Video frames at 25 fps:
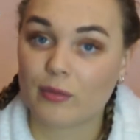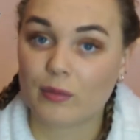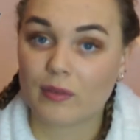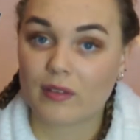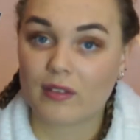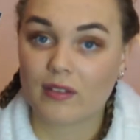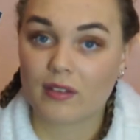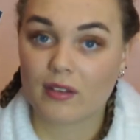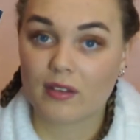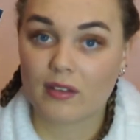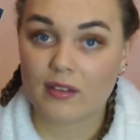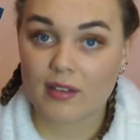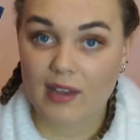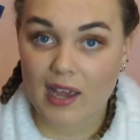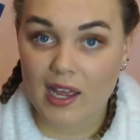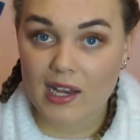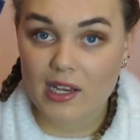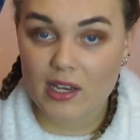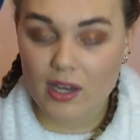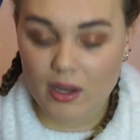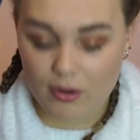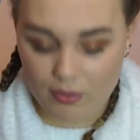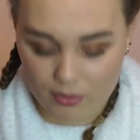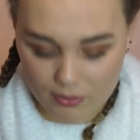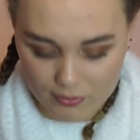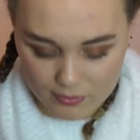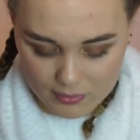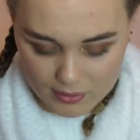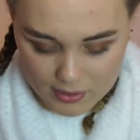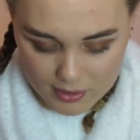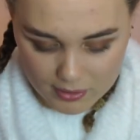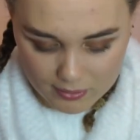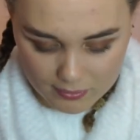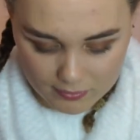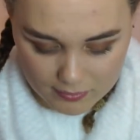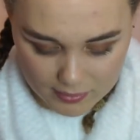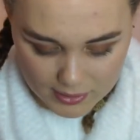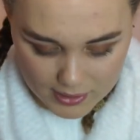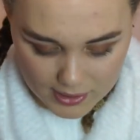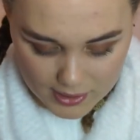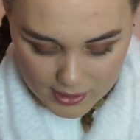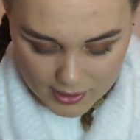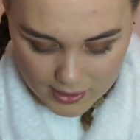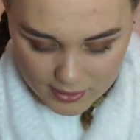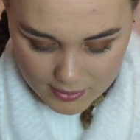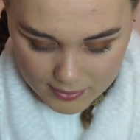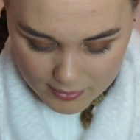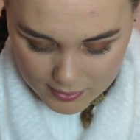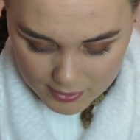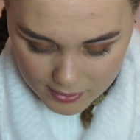was €10.90
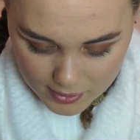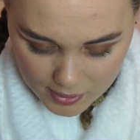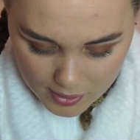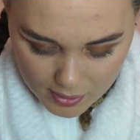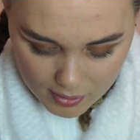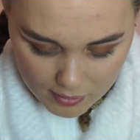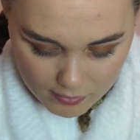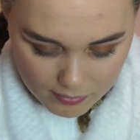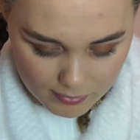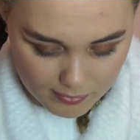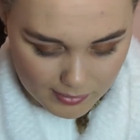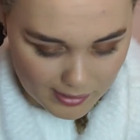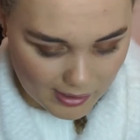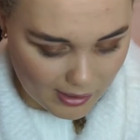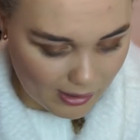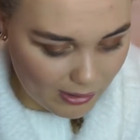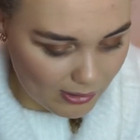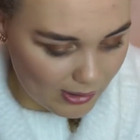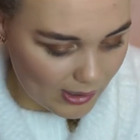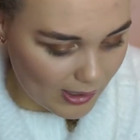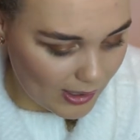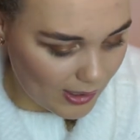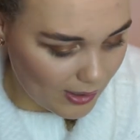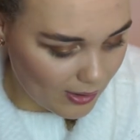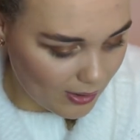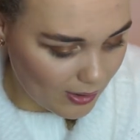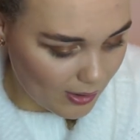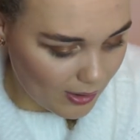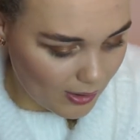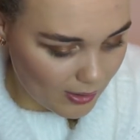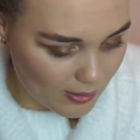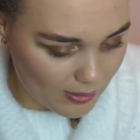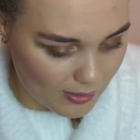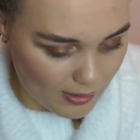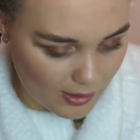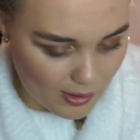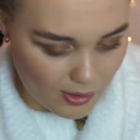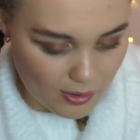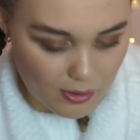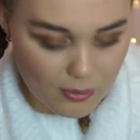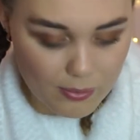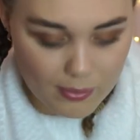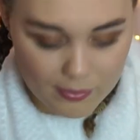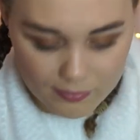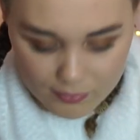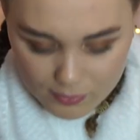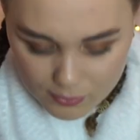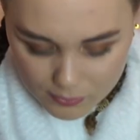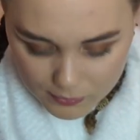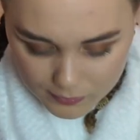from Caroline Gardner, who
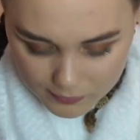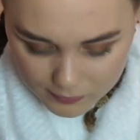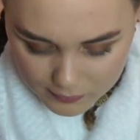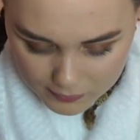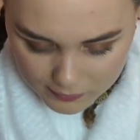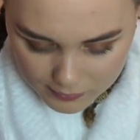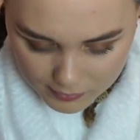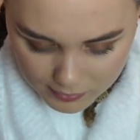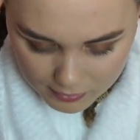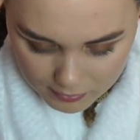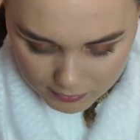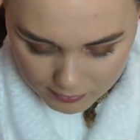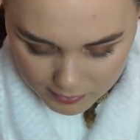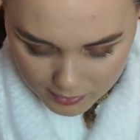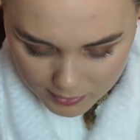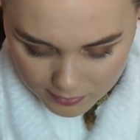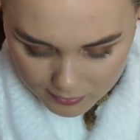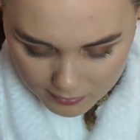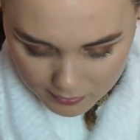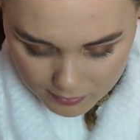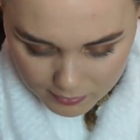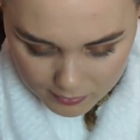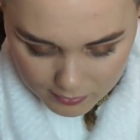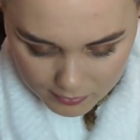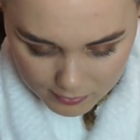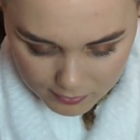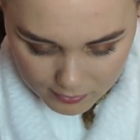I've also seen around.